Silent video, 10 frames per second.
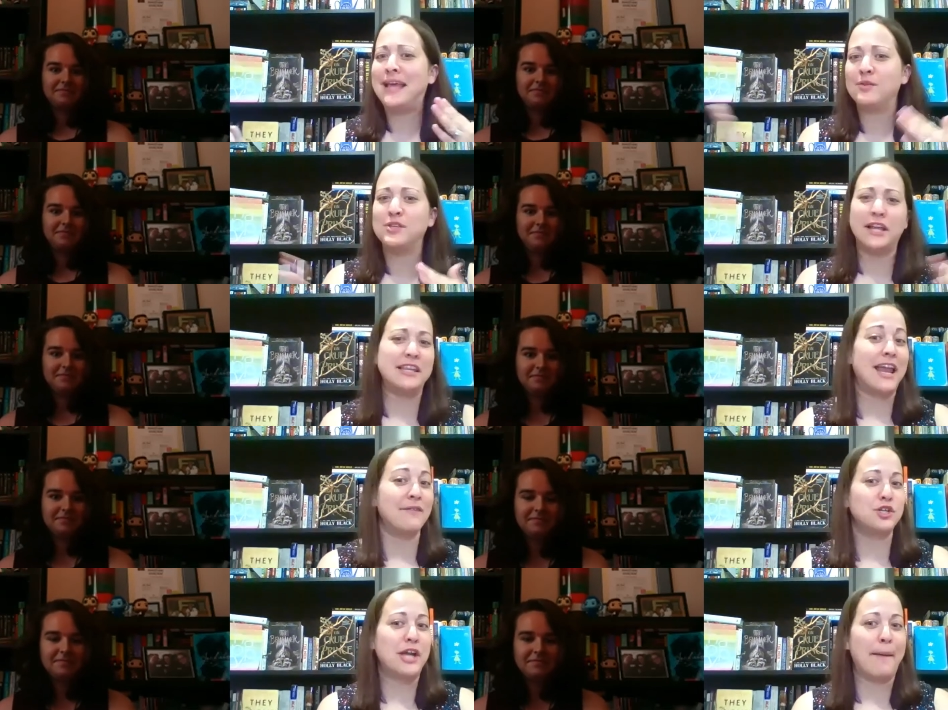Speaker 1: sense. It was like the end of
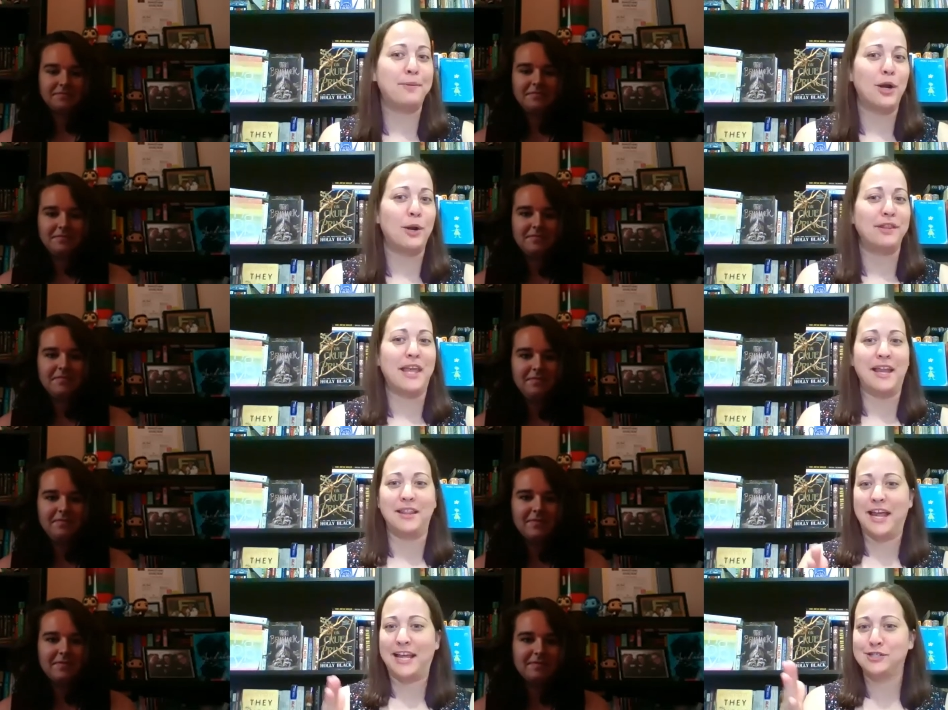a chapter, but then
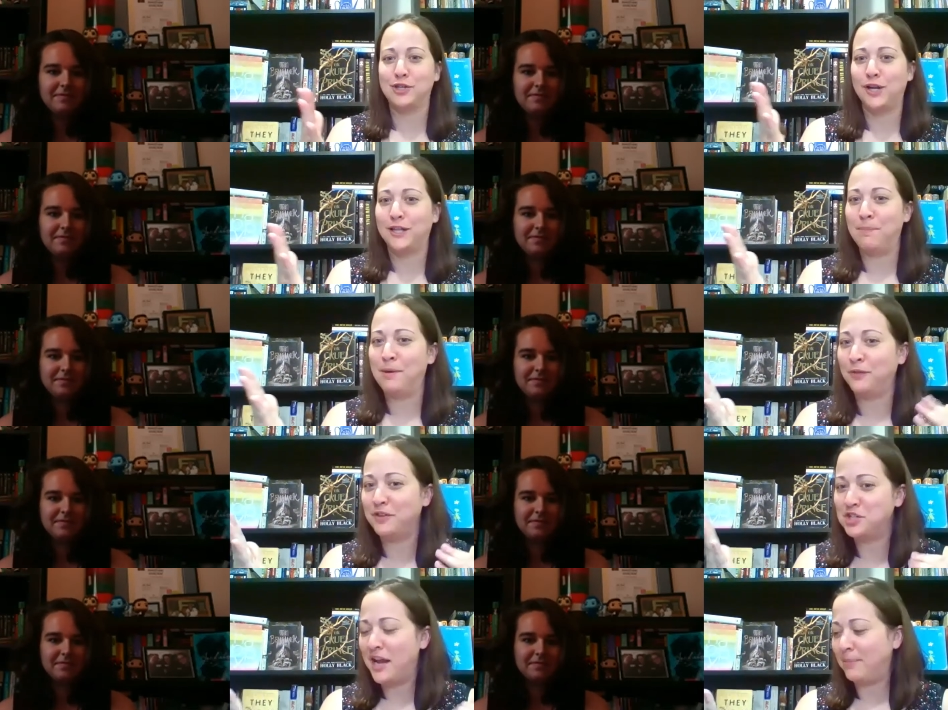like it started in the middle of
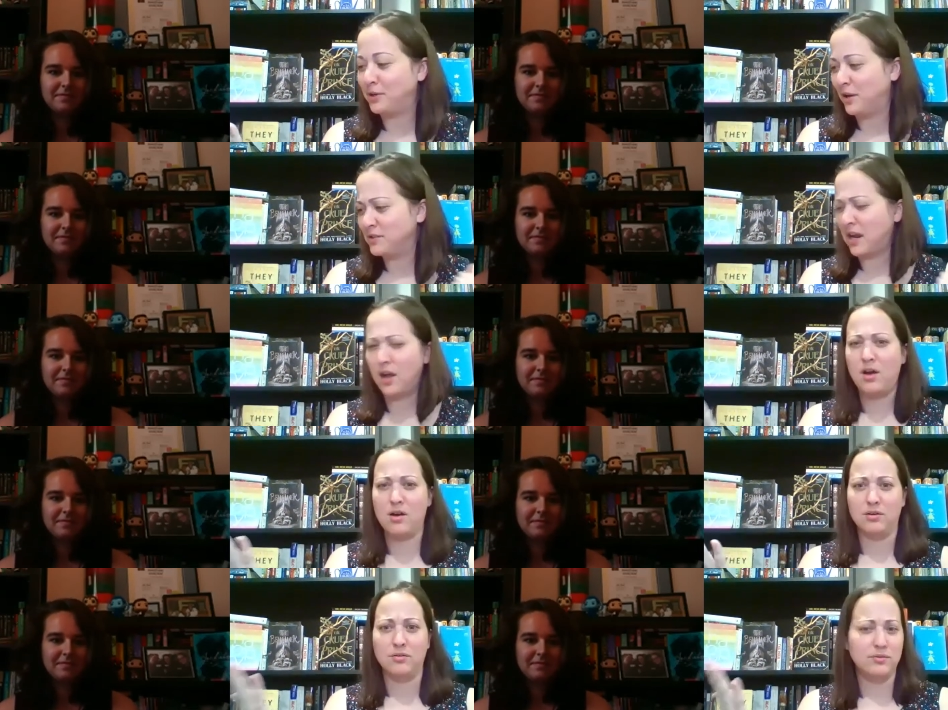a chapter and I was like,
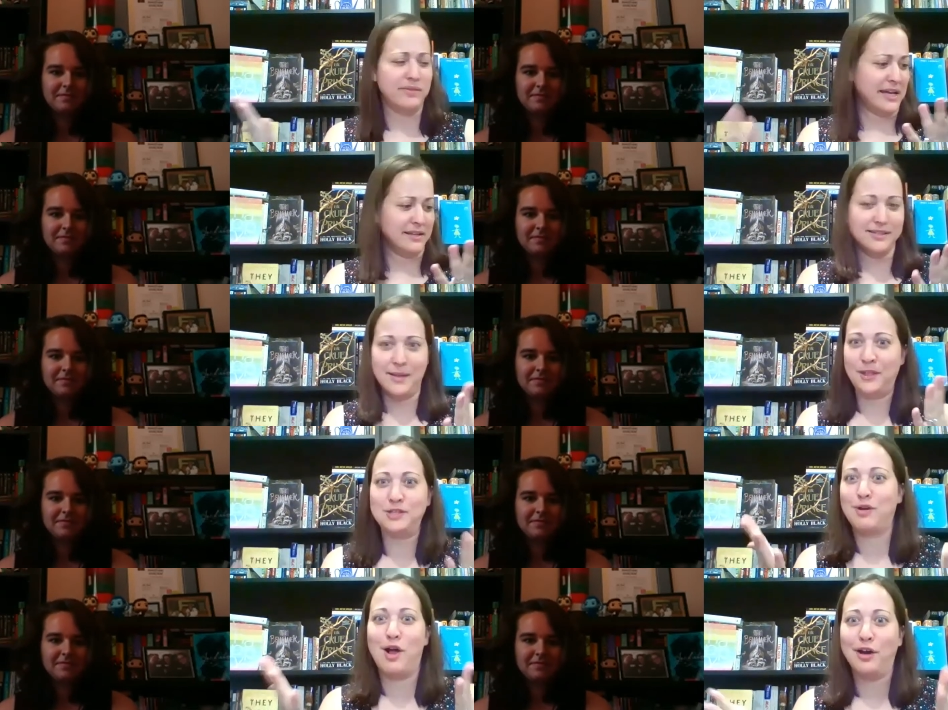oh, wait,
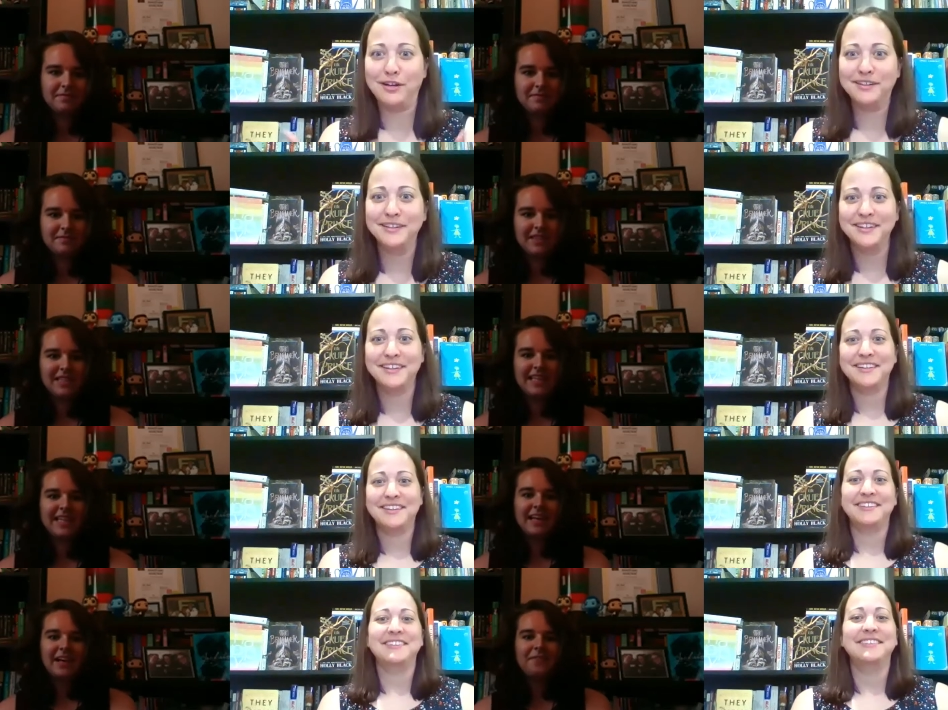something's wrong.
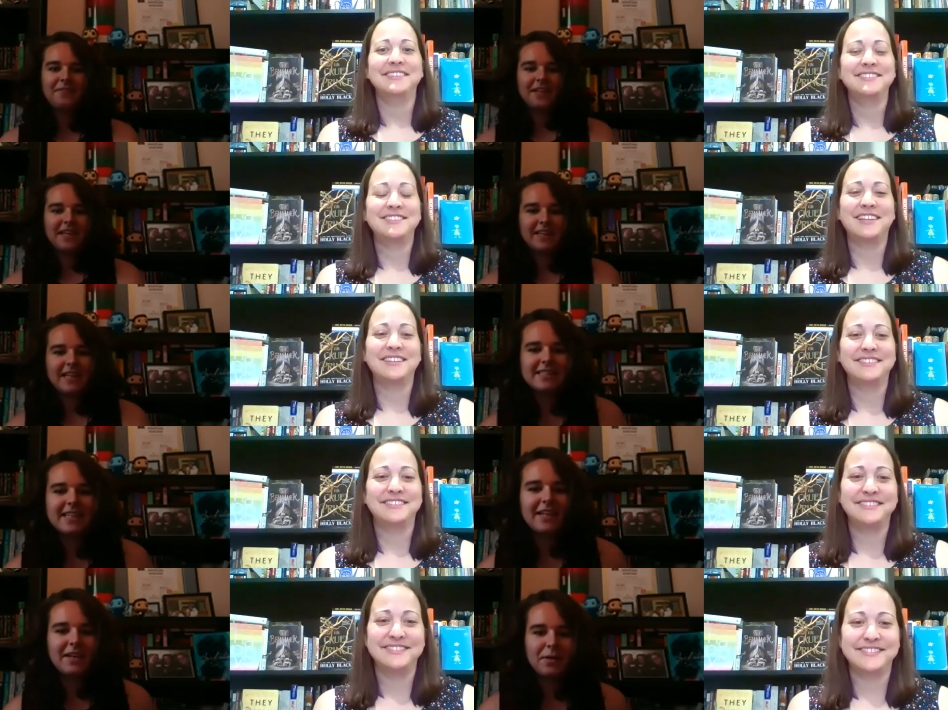
Speaker 2: I feel like that's like
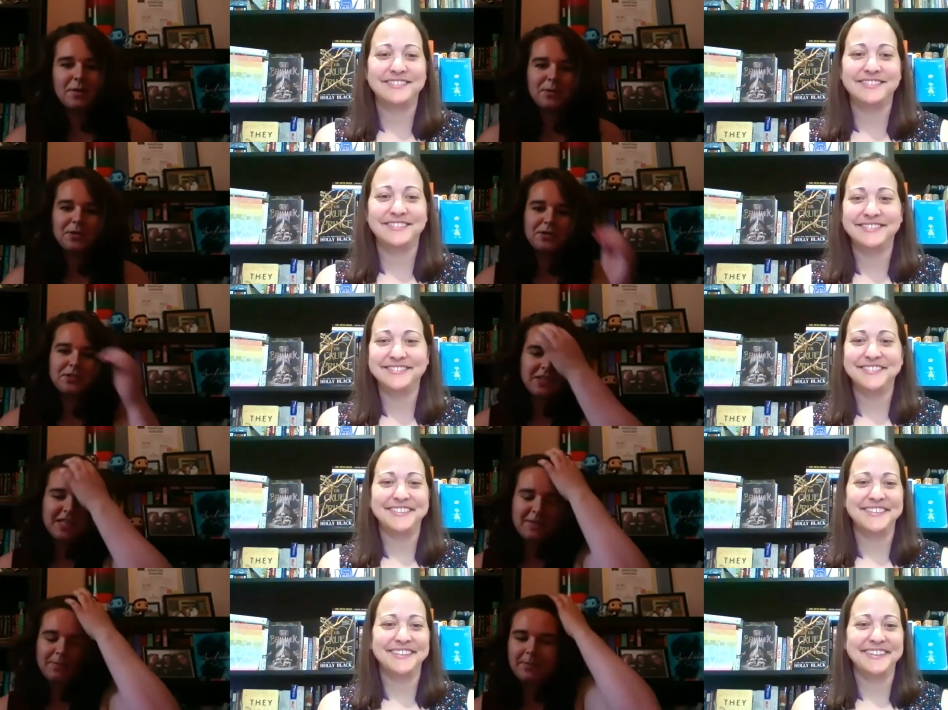a, a book you should
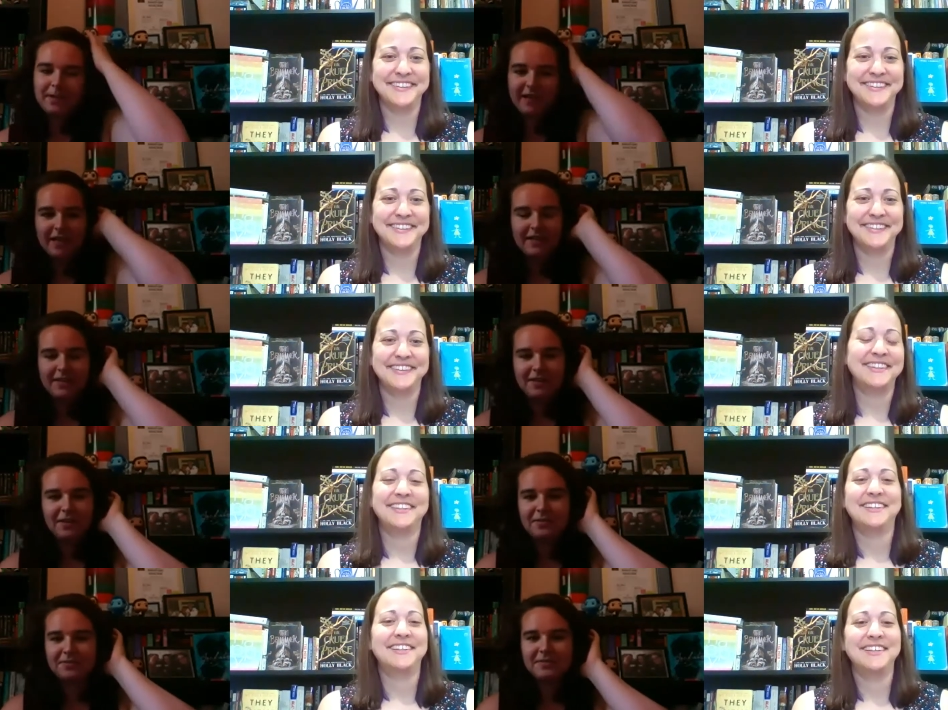keep, and you
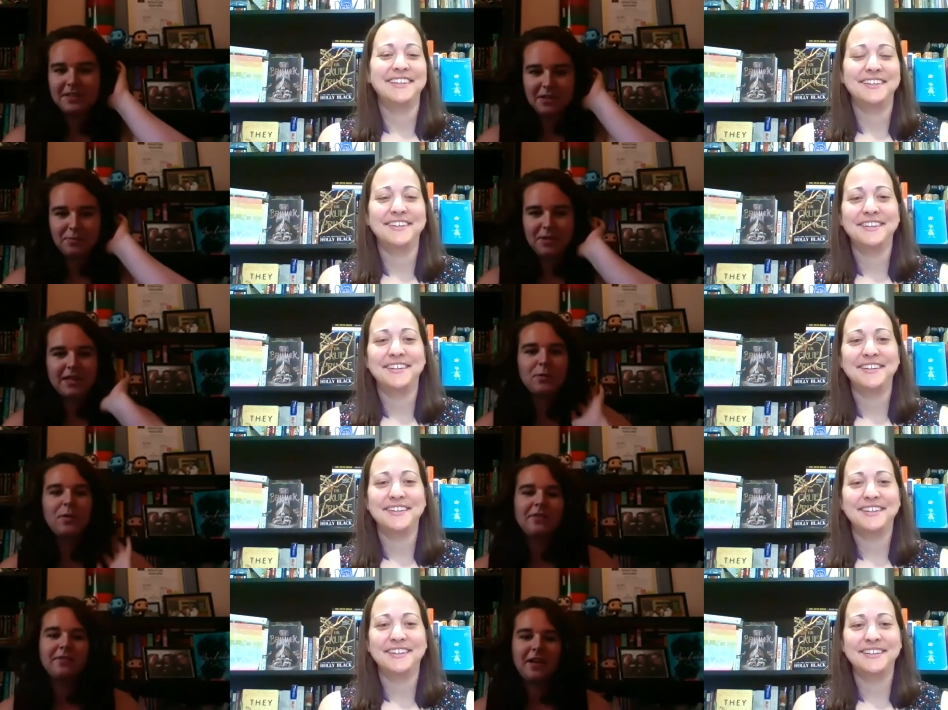know, it'll be like the one
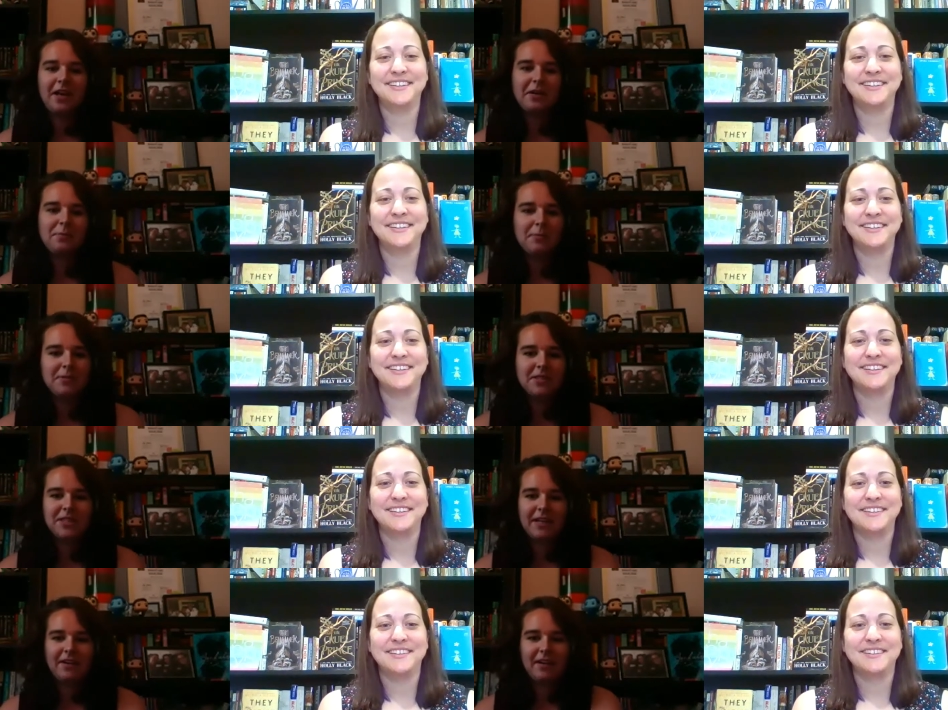of a kind publishing
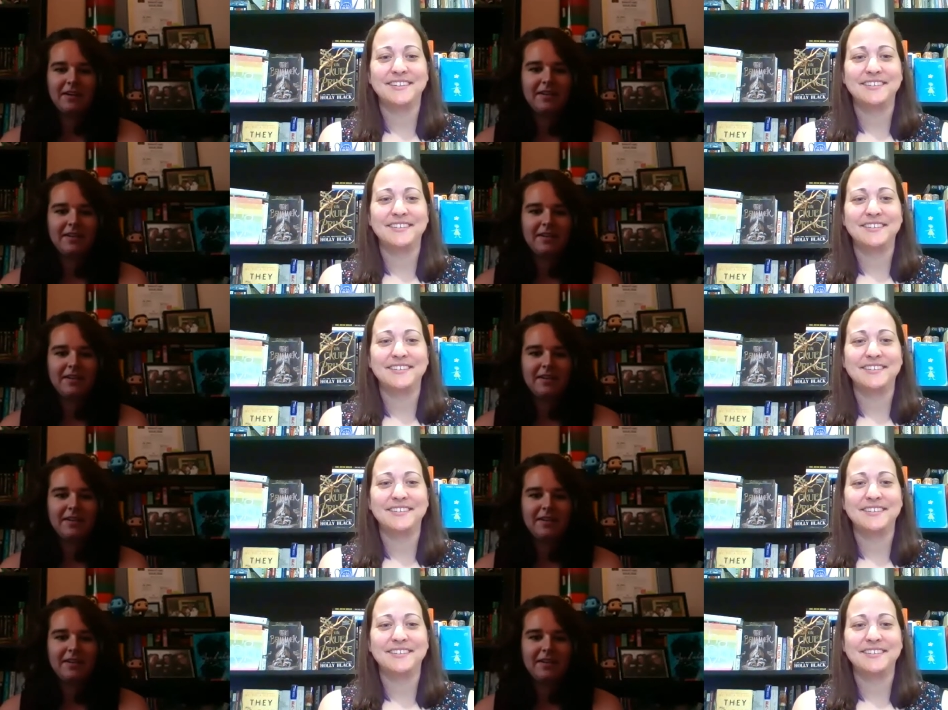error.